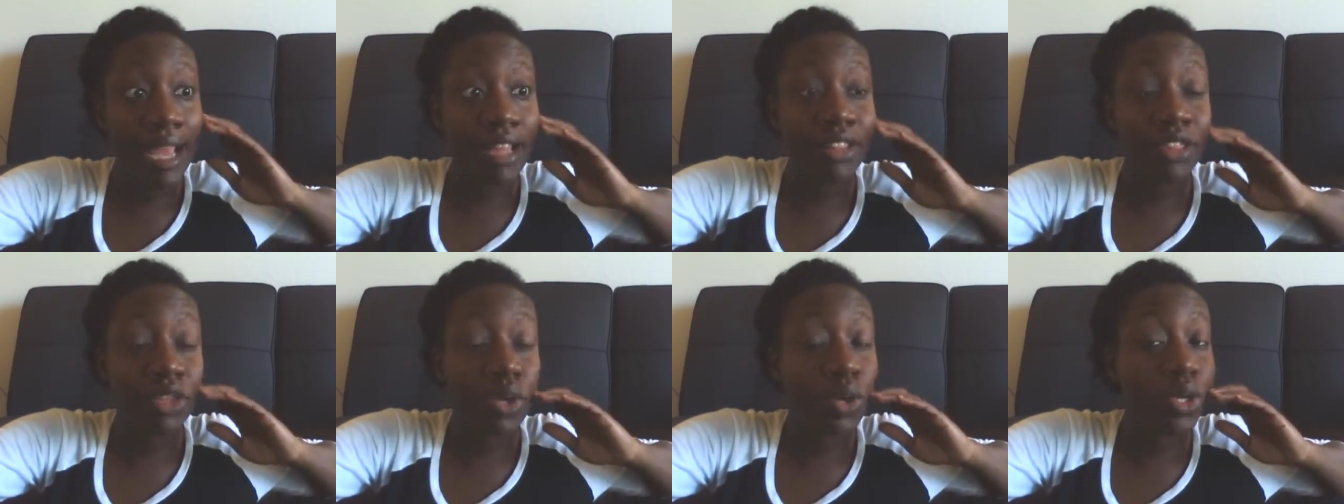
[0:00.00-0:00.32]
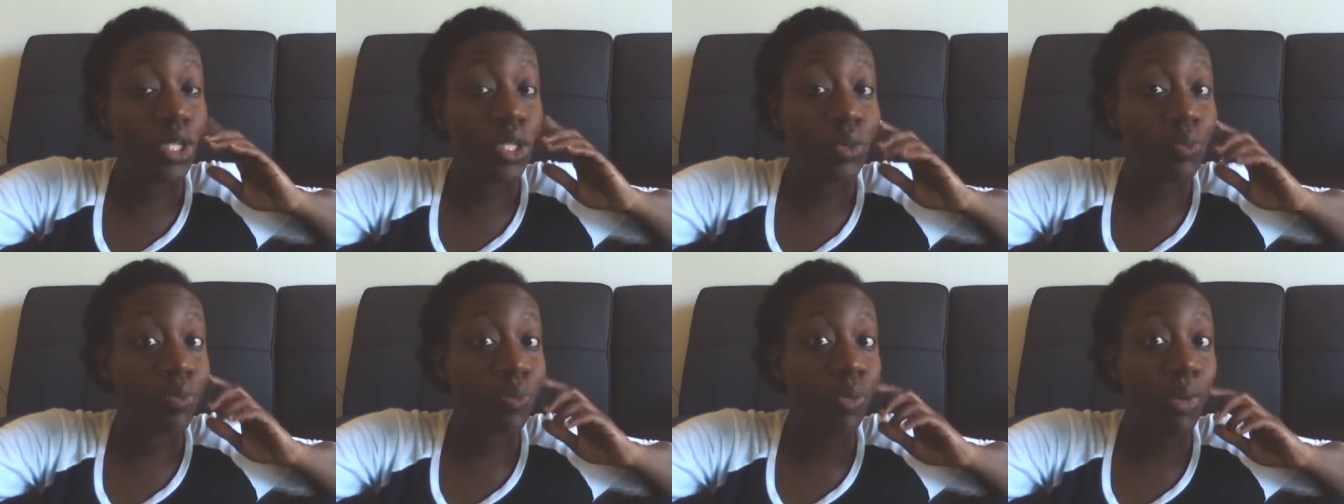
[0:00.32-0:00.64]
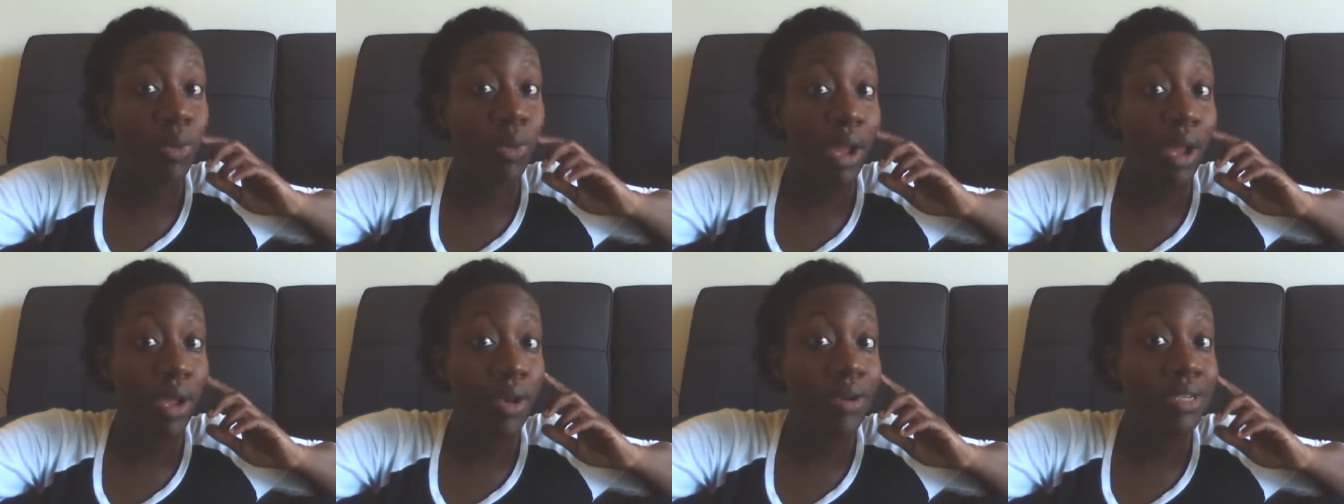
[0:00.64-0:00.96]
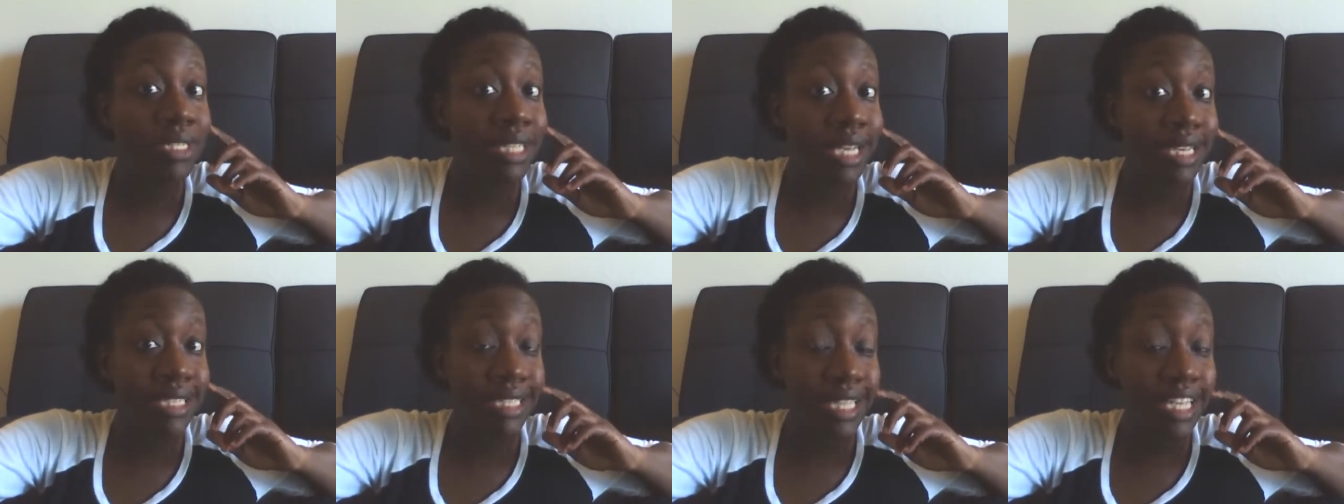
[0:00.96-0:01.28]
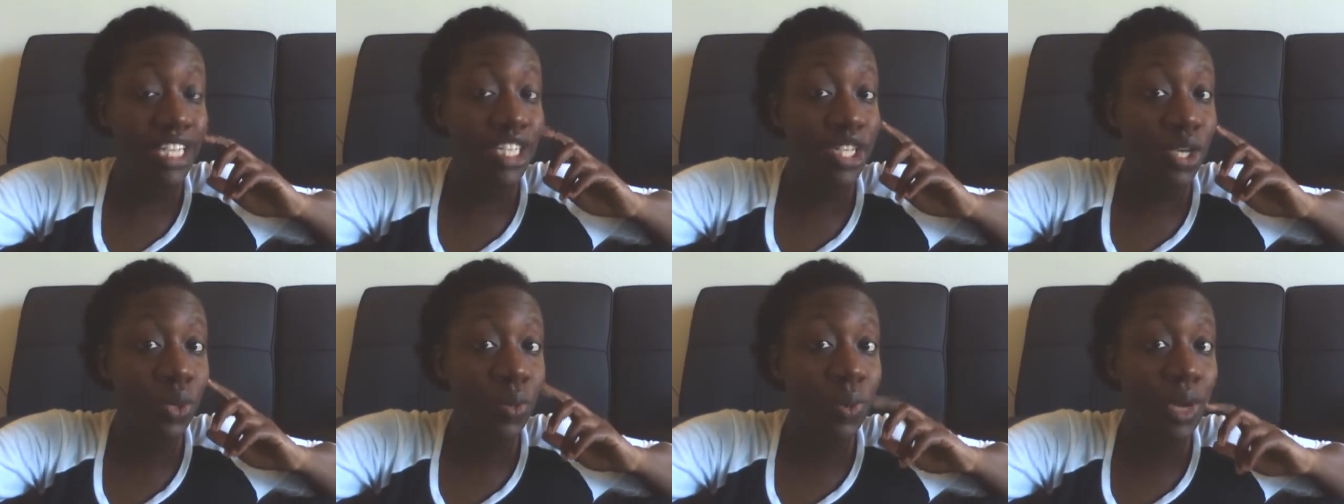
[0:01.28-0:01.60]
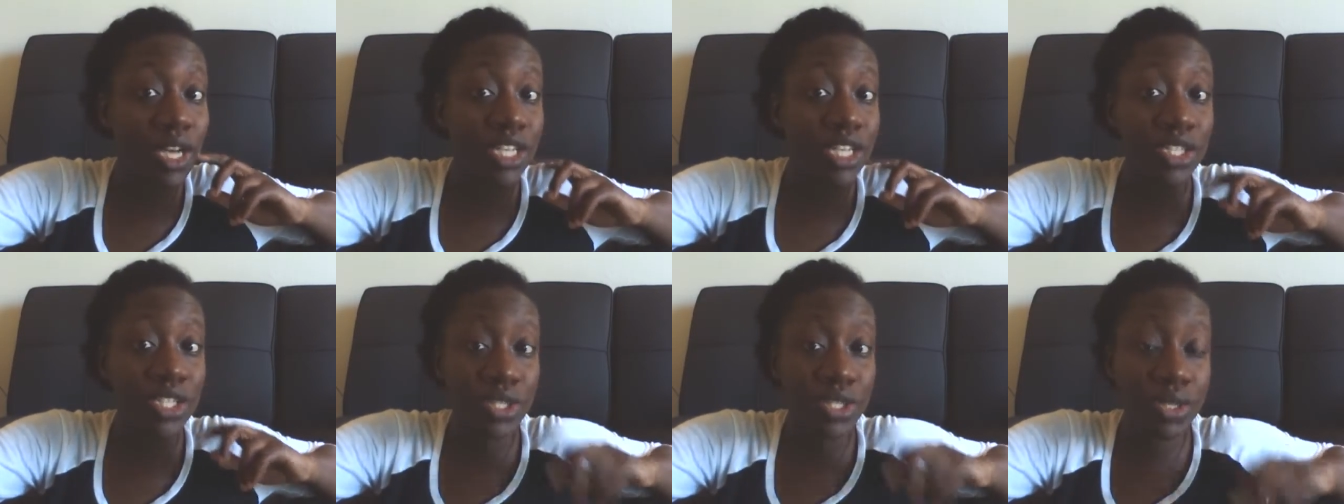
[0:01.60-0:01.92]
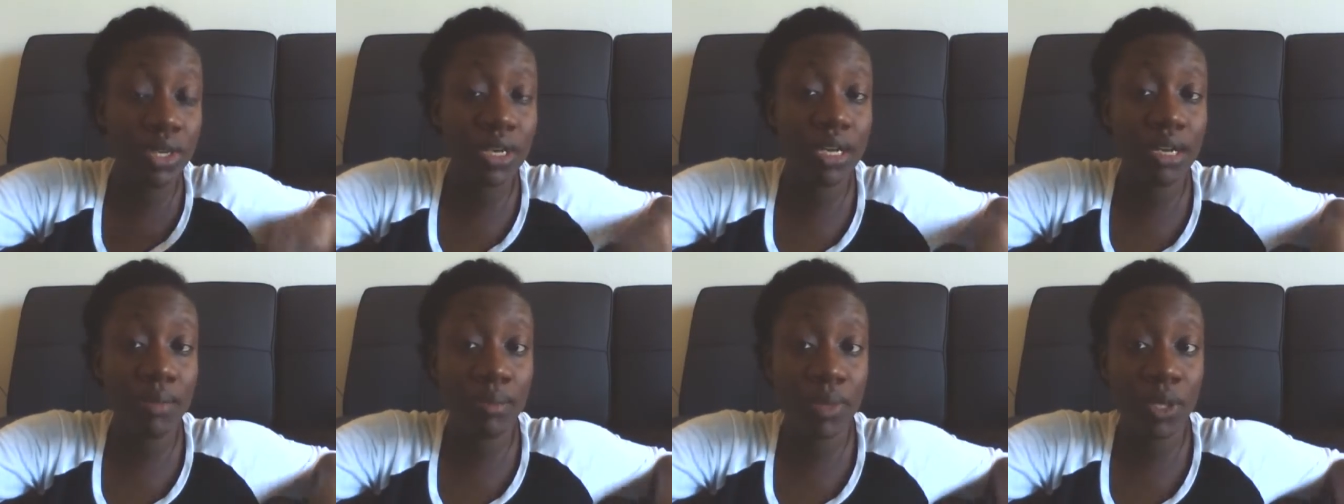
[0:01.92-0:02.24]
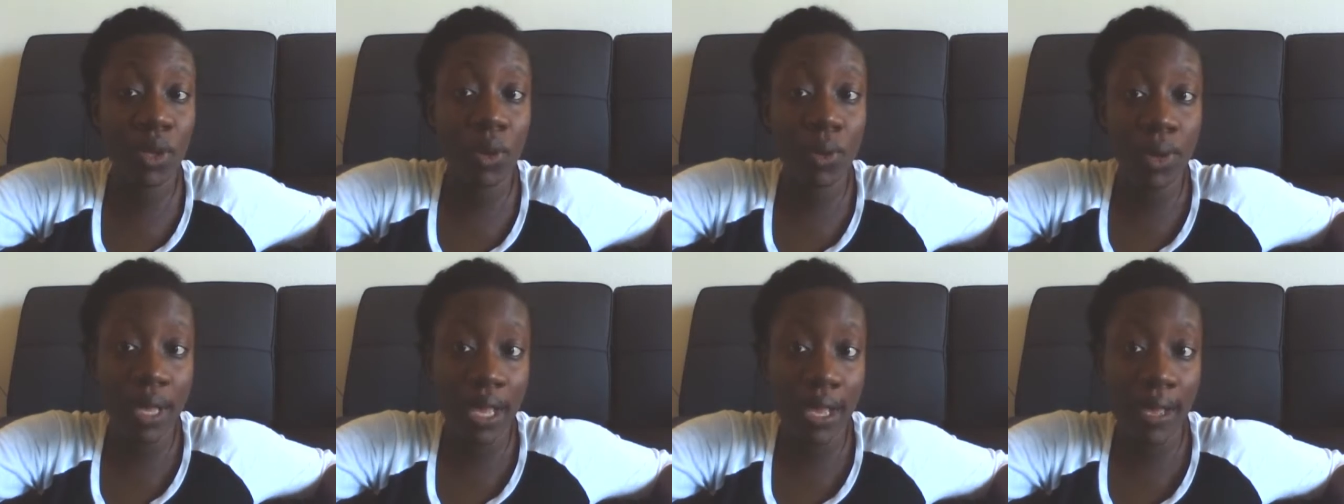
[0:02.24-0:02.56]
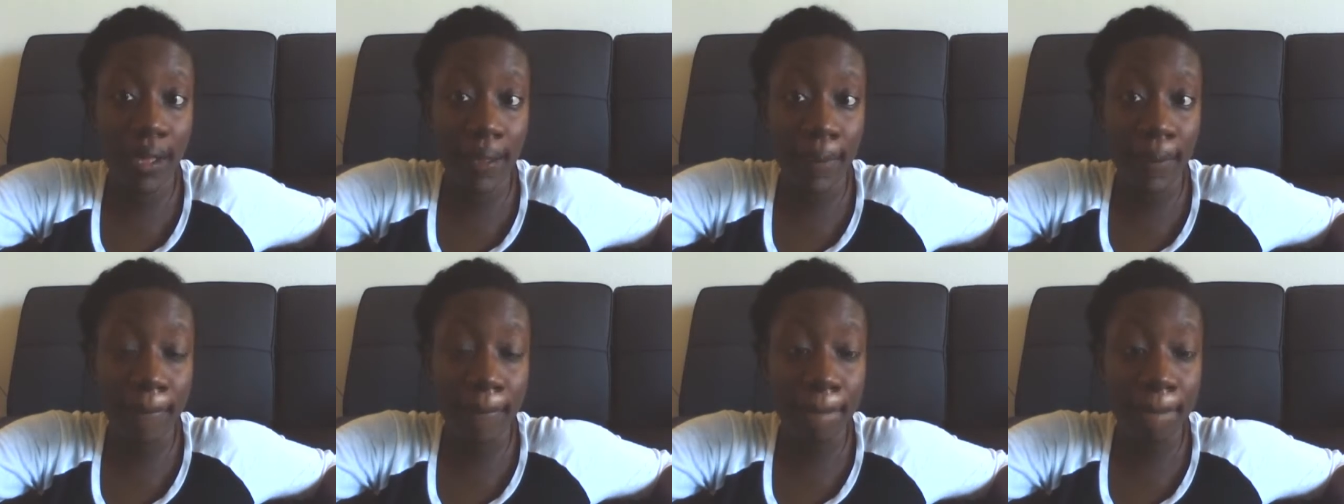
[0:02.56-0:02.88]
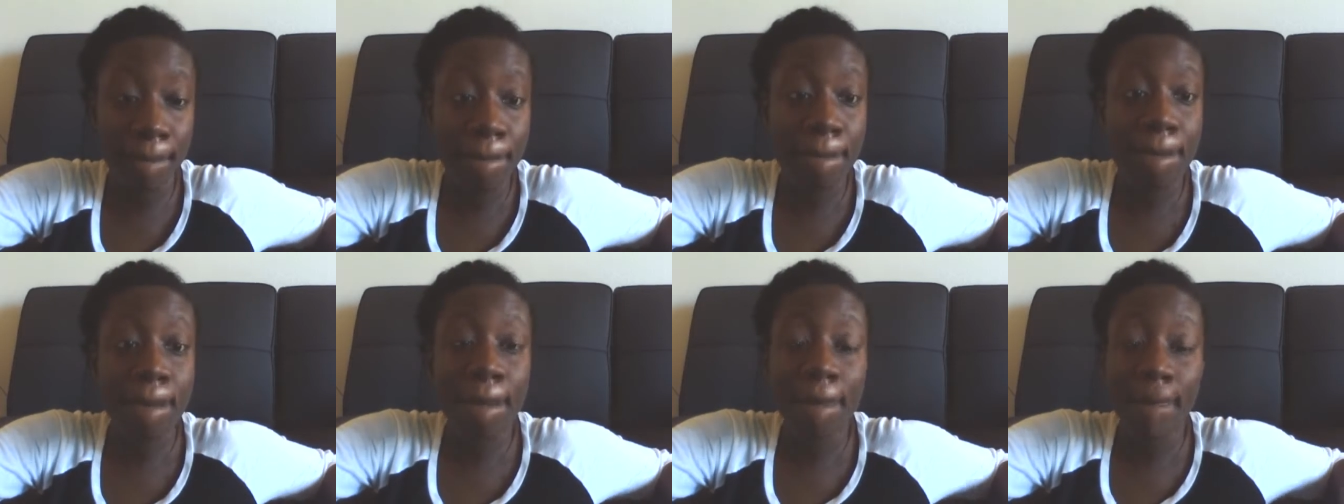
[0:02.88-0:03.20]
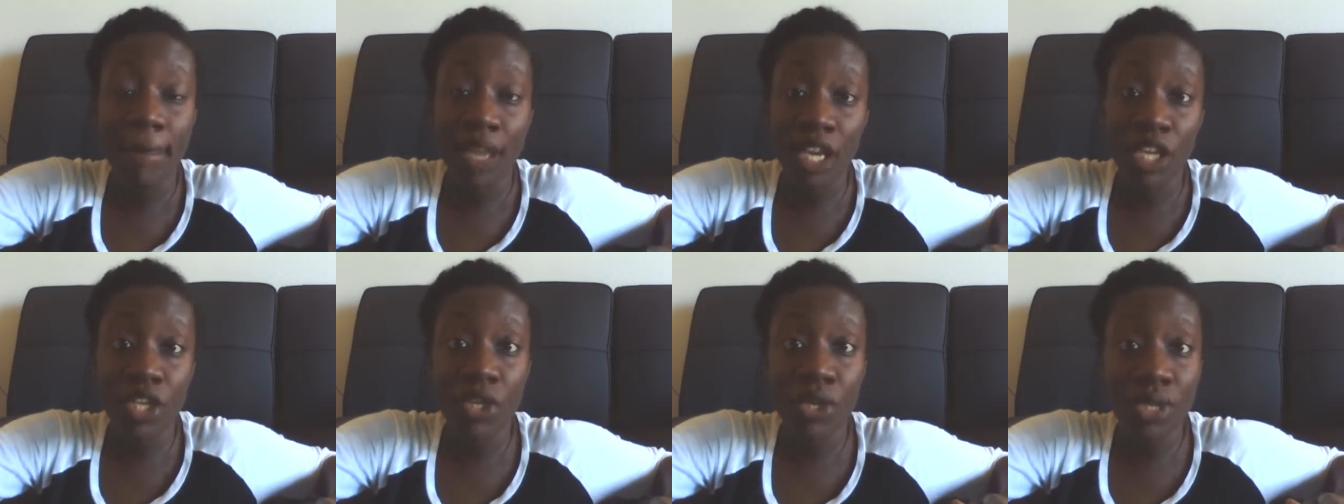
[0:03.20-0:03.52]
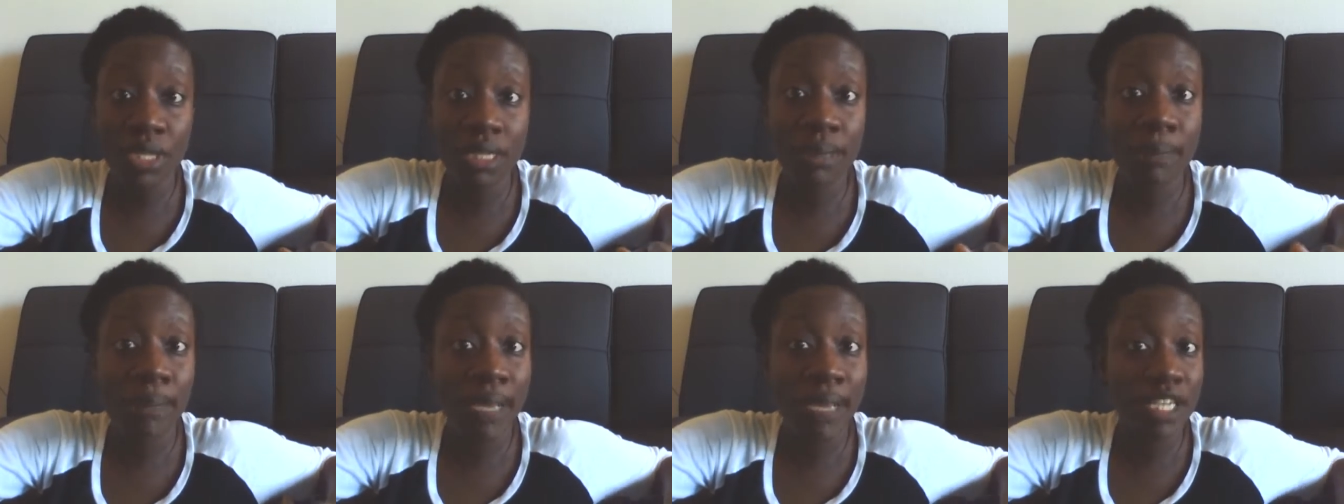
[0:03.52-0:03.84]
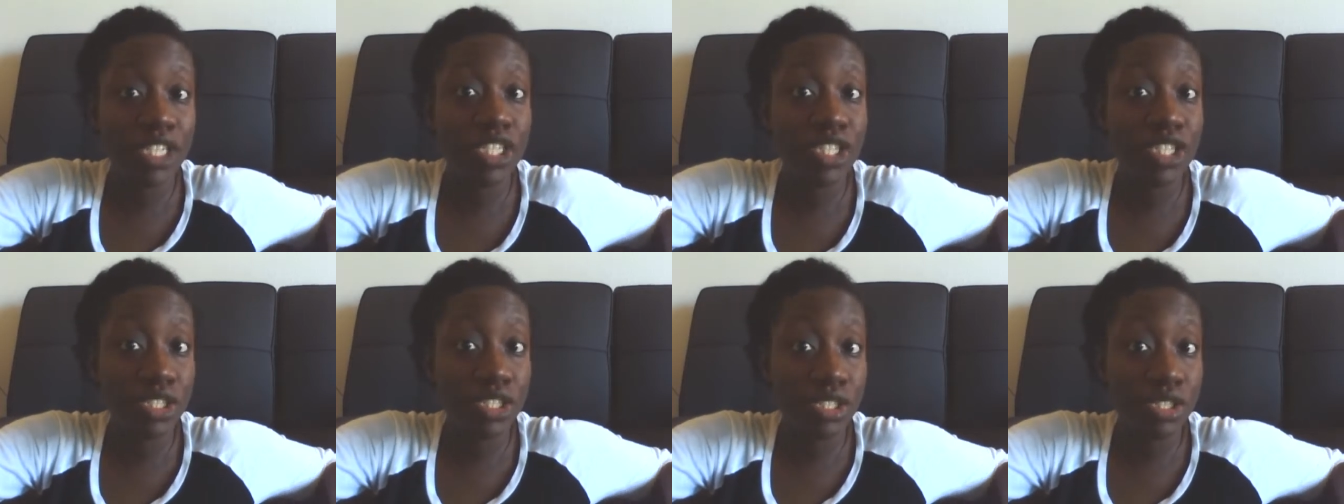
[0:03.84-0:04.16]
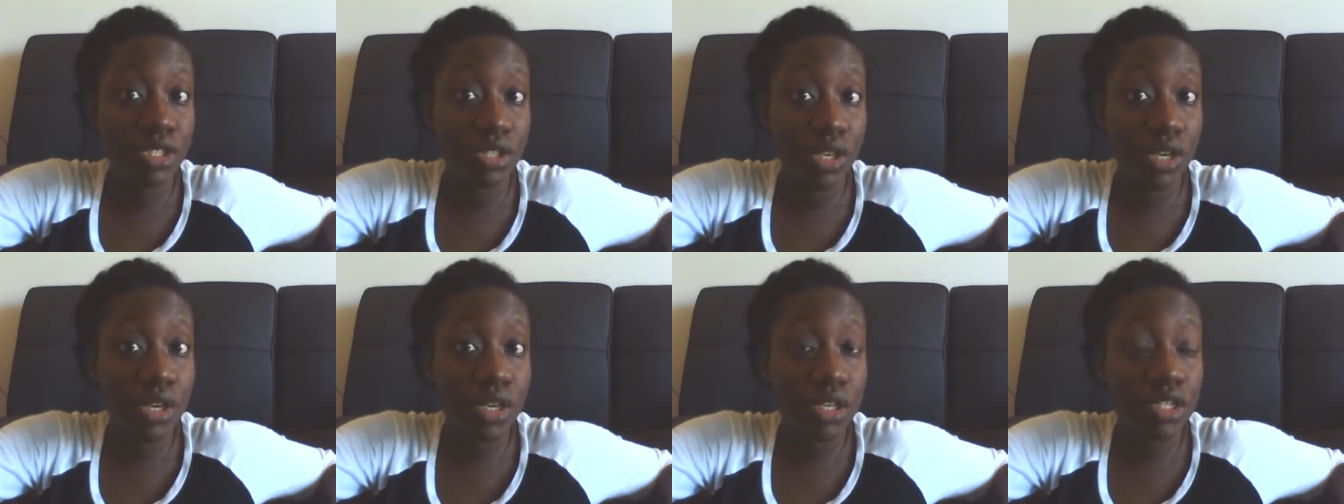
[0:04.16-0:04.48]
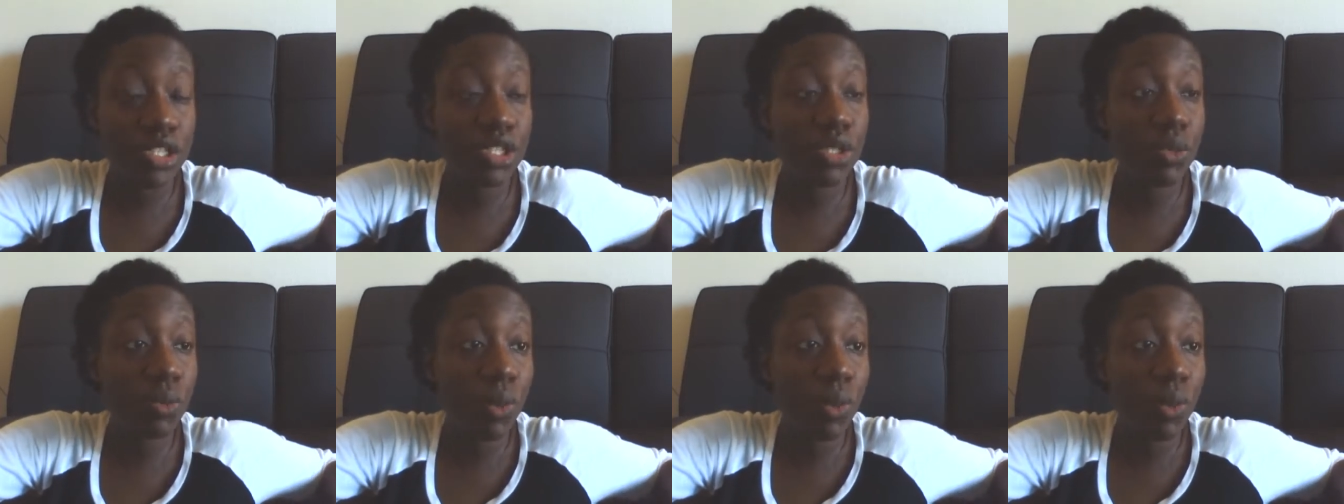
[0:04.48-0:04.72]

Those prioritization questions are going to be, okay, you're the patient's nurse.